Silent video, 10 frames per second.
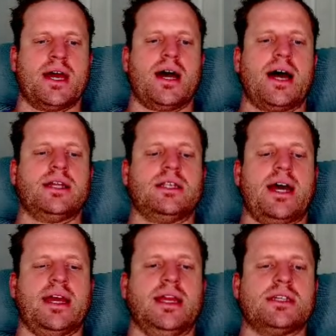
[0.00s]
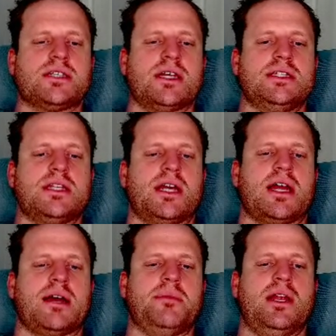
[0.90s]
I guess I did. I
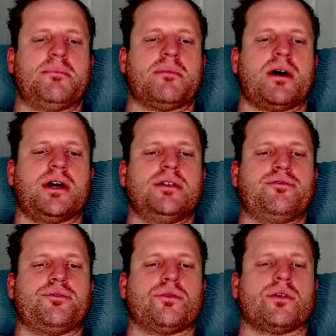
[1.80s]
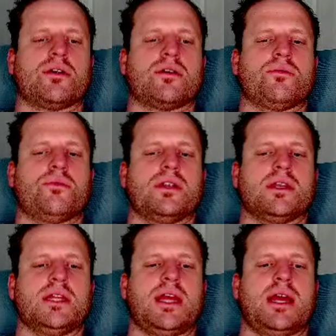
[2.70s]
made a mod for one of the
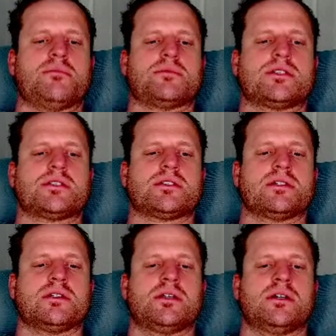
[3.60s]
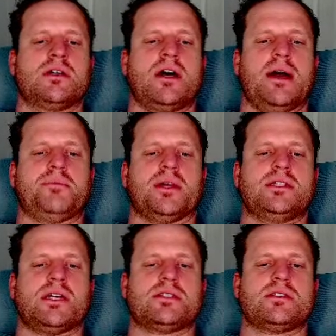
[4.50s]
games I play
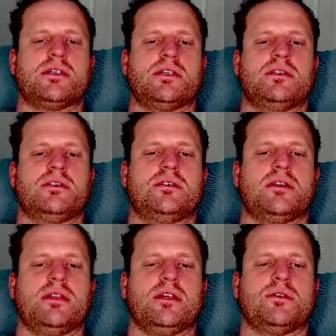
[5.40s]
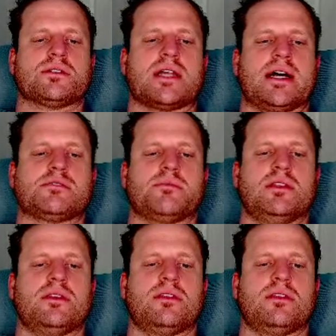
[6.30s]
tested. I think it was last month.